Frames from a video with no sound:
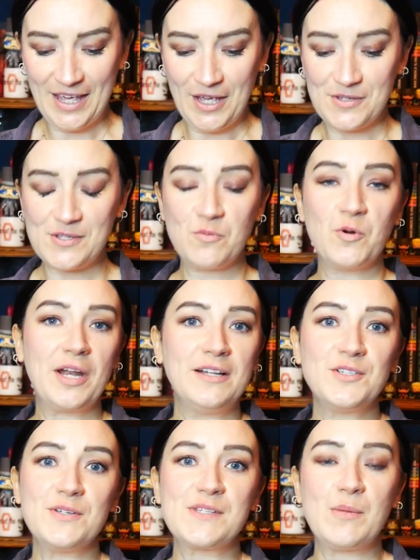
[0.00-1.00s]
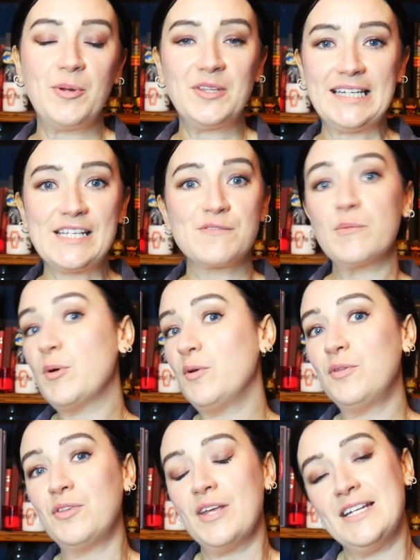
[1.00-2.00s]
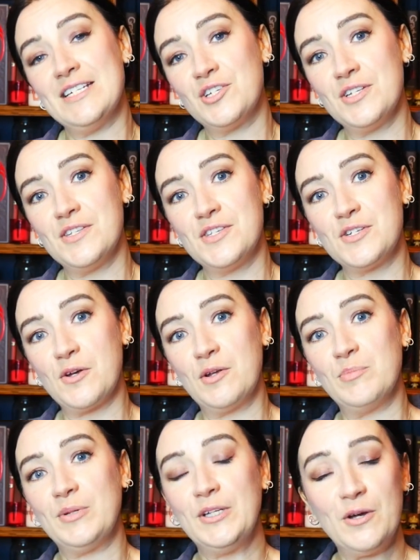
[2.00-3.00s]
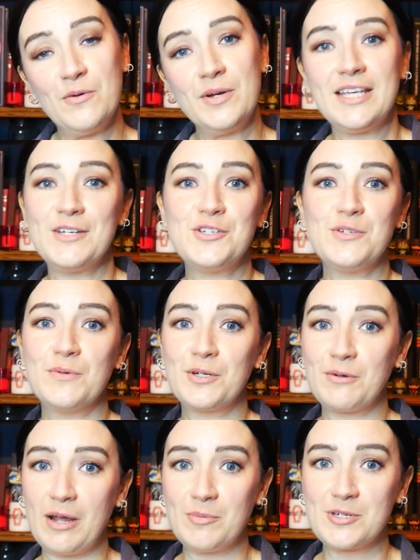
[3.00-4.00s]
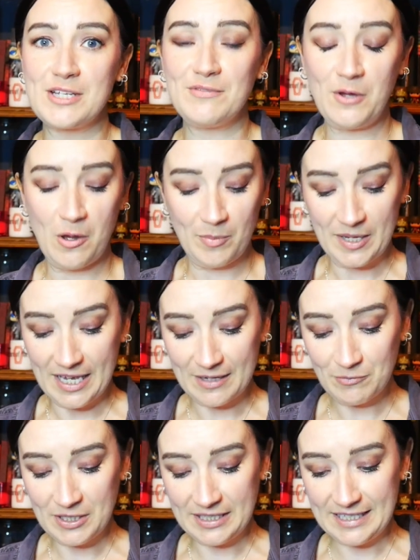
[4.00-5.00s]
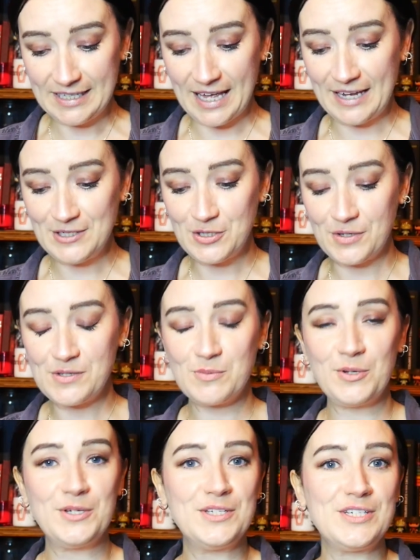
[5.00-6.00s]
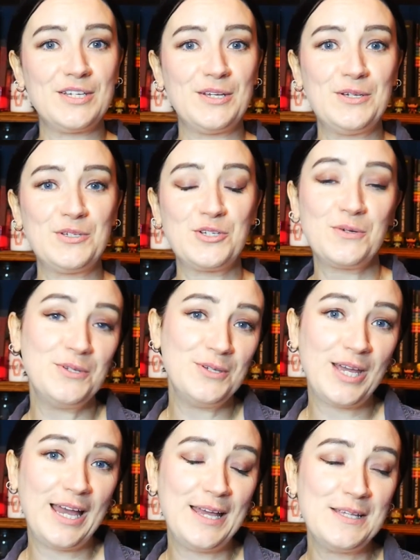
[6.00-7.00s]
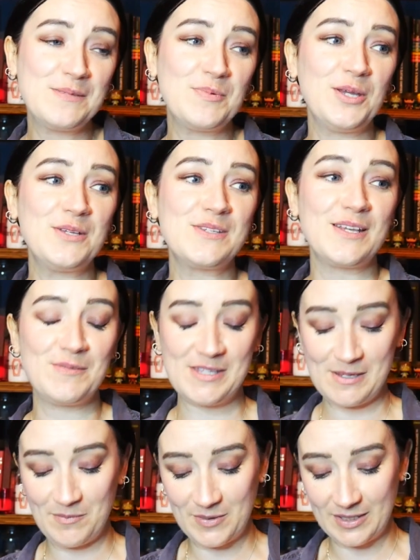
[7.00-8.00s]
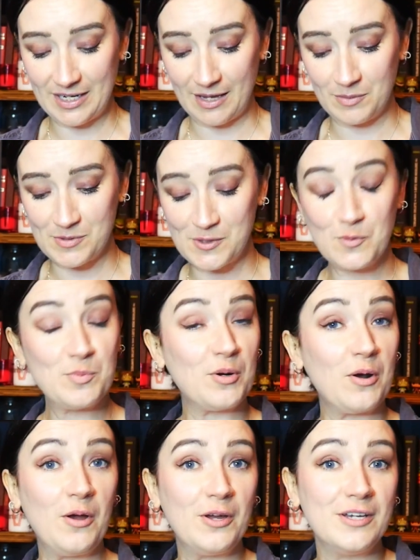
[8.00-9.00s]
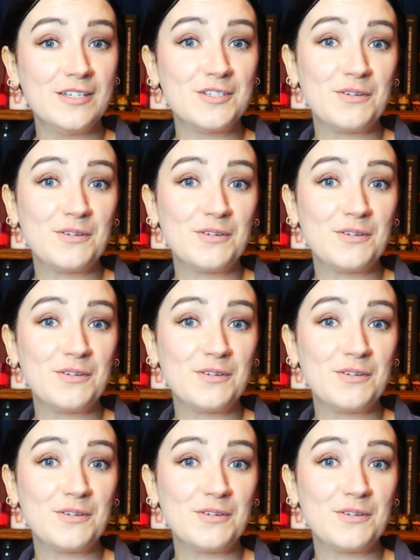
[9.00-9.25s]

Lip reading: So what I'll do is I'll put the links for both editions down below in case you want to grab yourself a copy. And really, I just wanted to show you guys because it's something I am so proud to